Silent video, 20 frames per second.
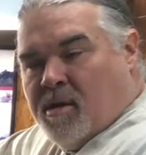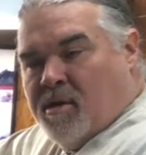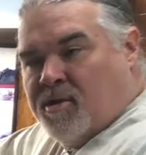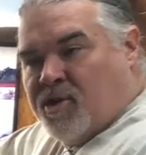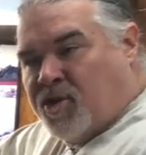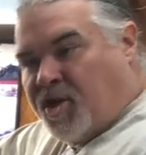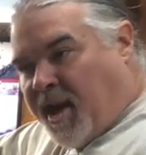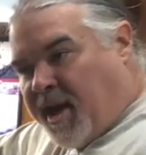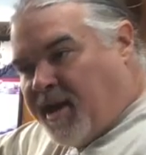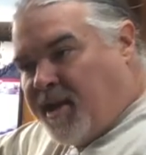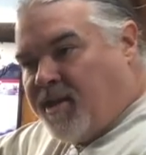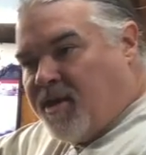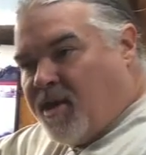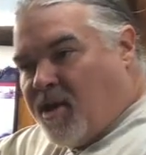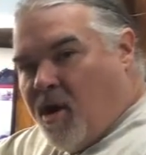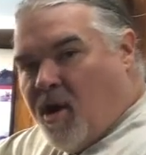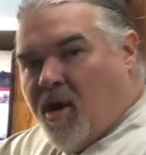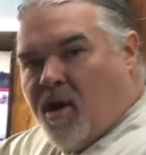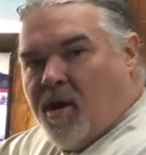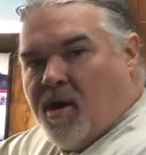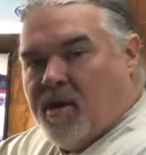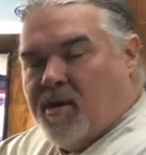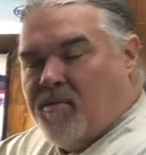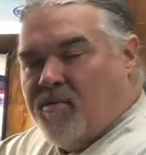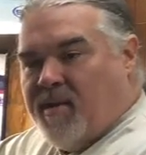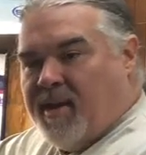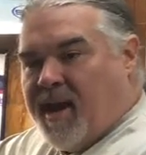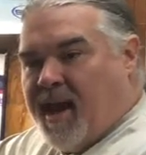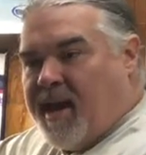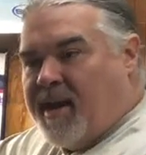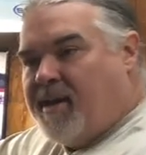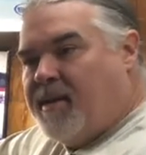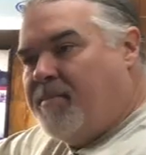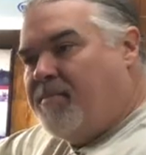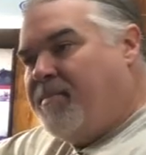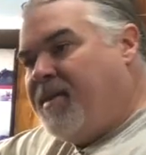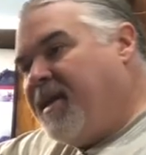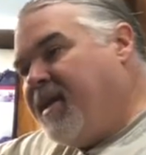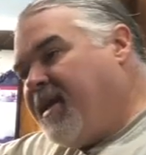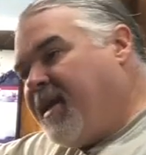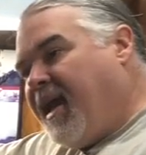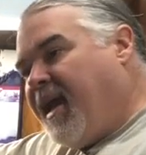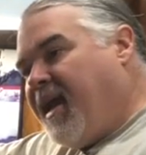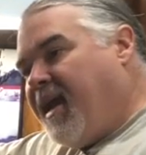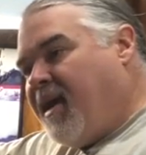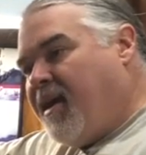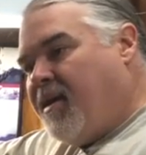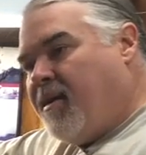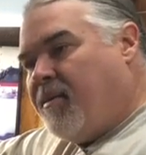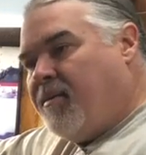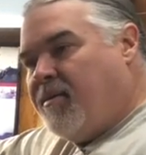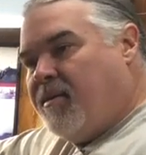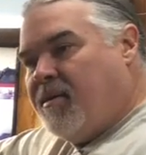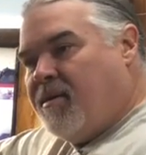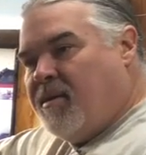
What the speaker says: trading the car. We got a B-cam.